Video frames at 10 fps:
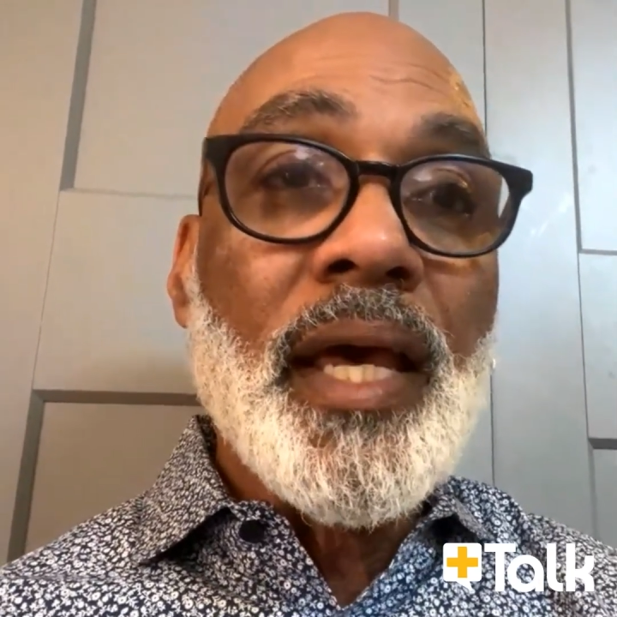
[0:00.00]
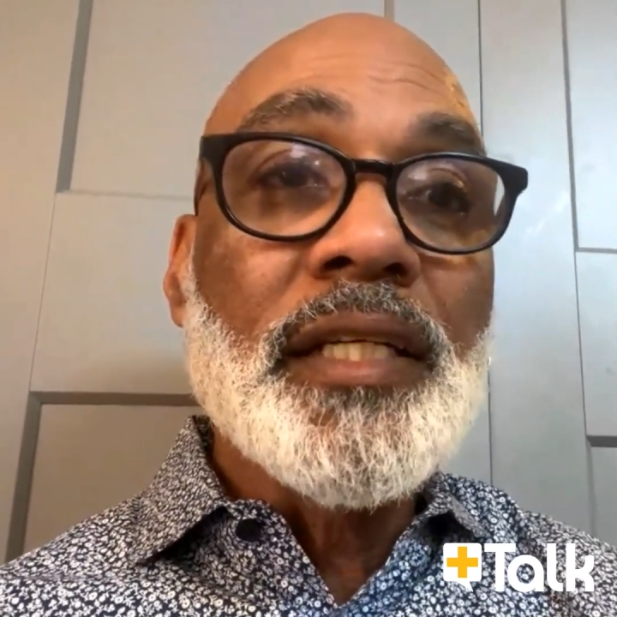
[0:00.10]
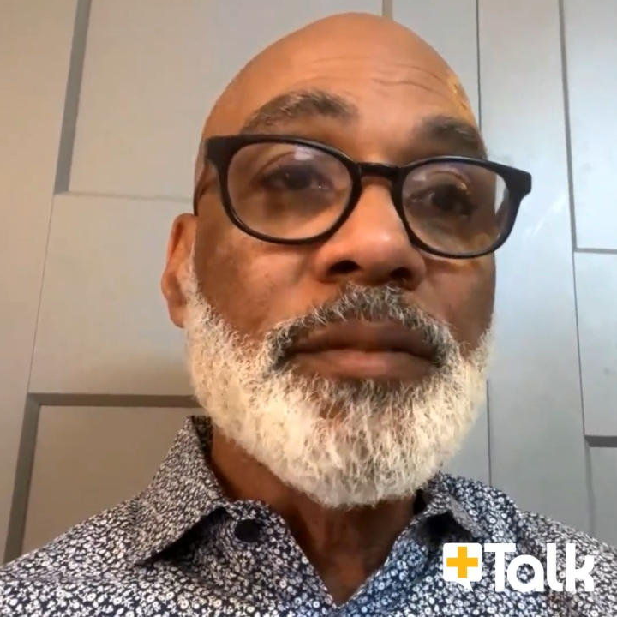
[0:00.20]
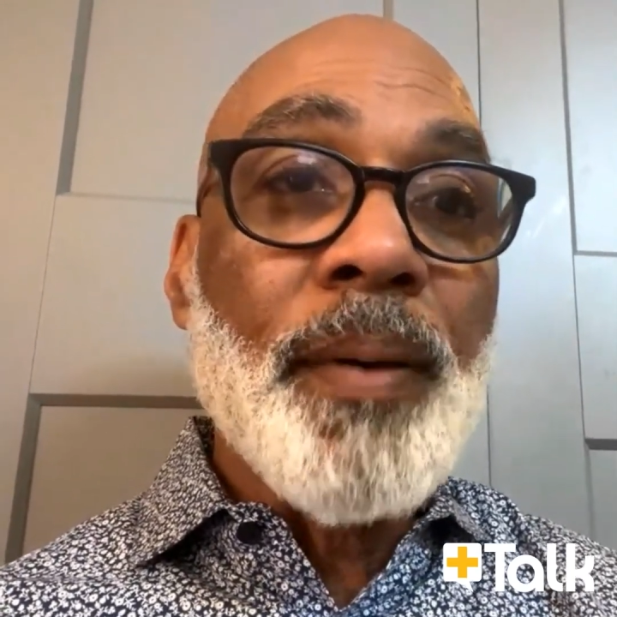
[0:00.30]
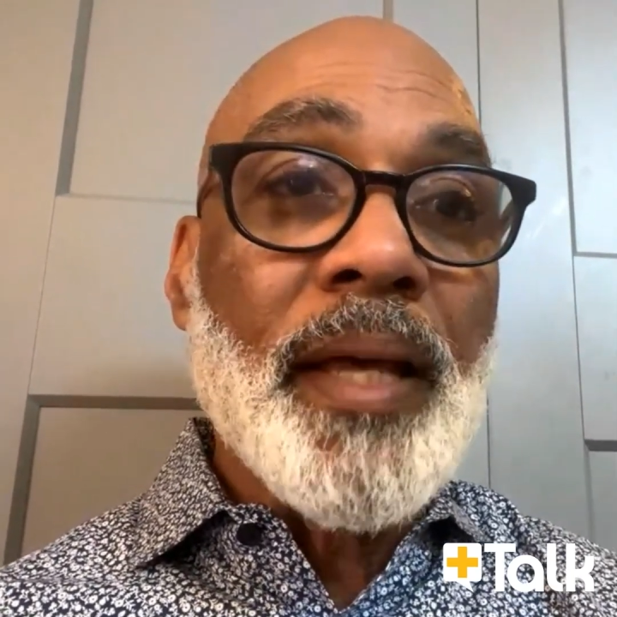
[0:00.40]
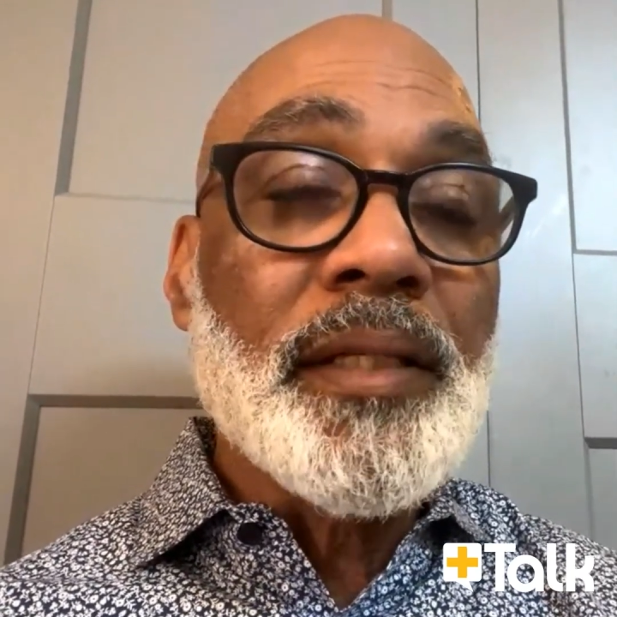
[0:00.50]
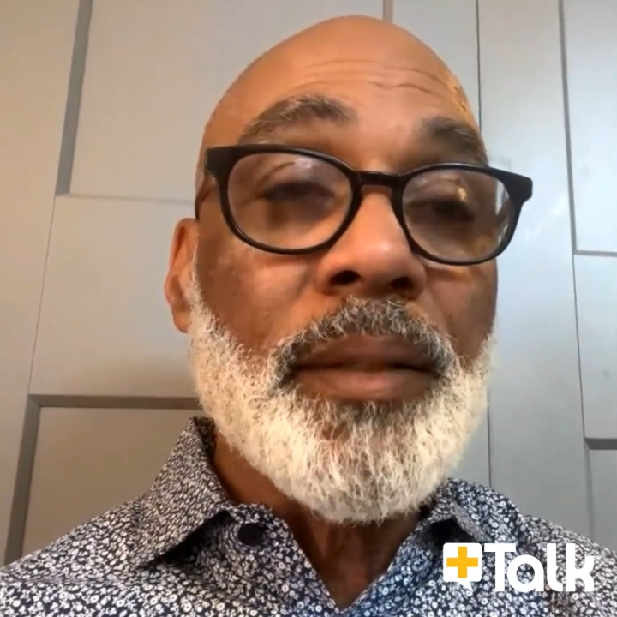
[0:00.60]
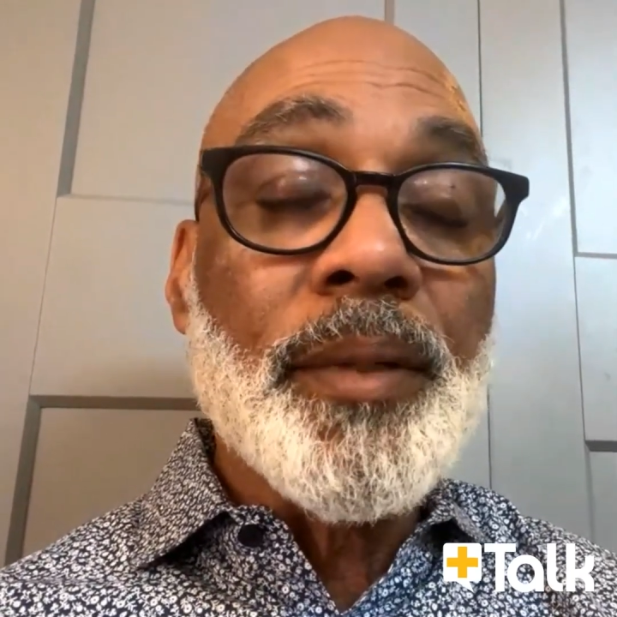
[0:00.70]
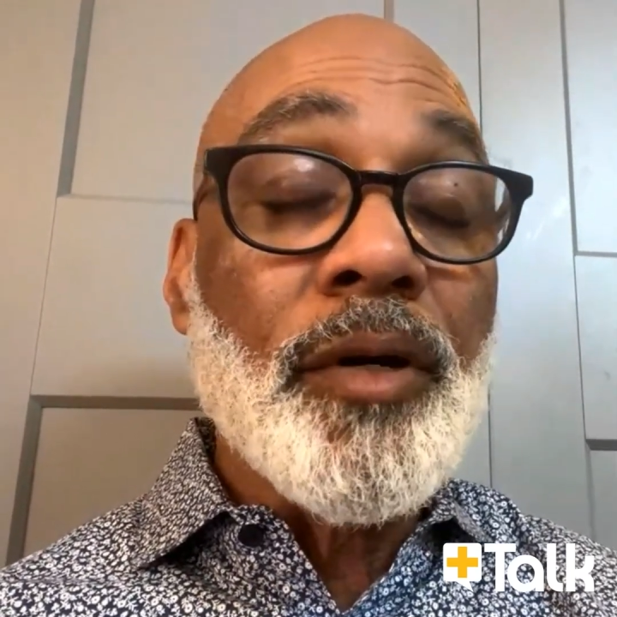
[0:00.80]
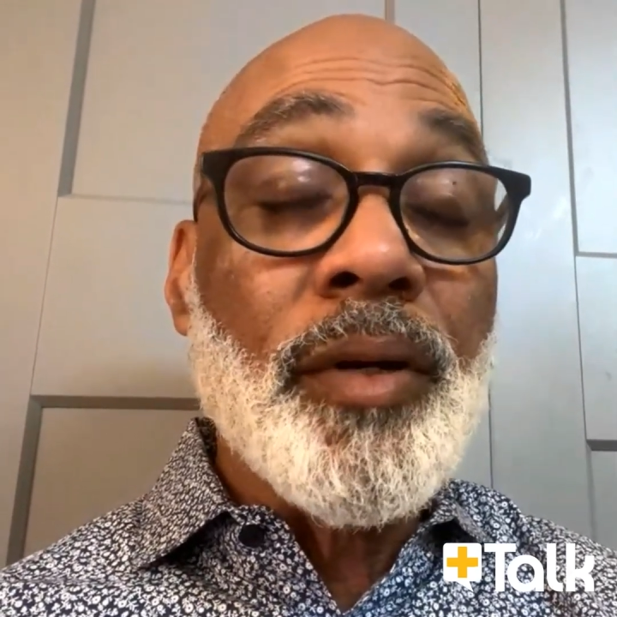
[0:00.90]
AIDS
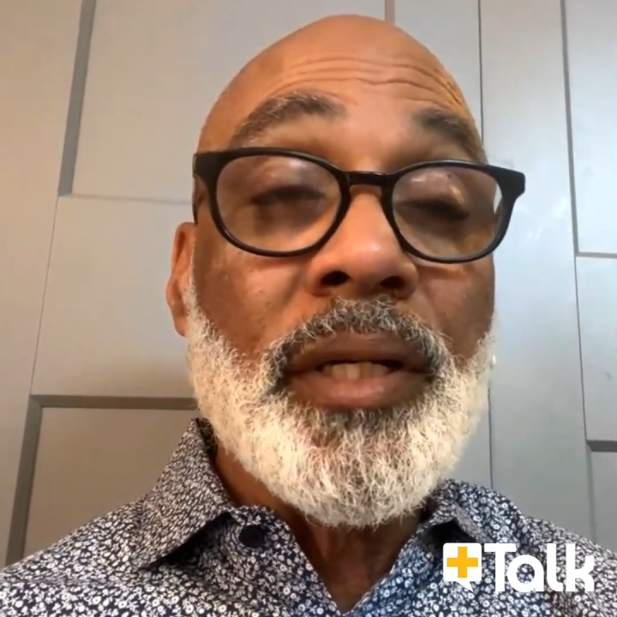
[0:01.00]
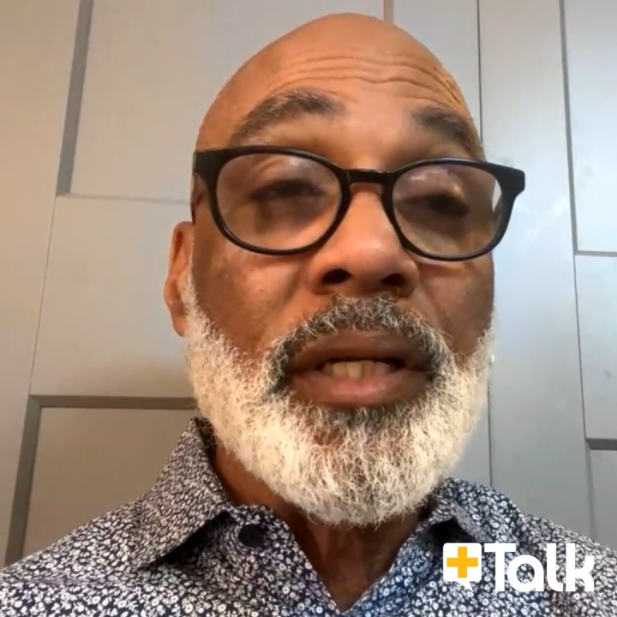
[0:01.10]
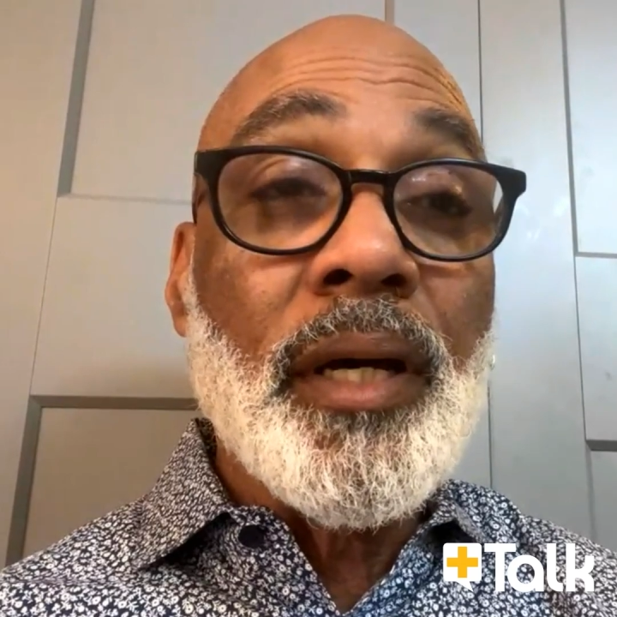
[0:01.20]
pandemic or any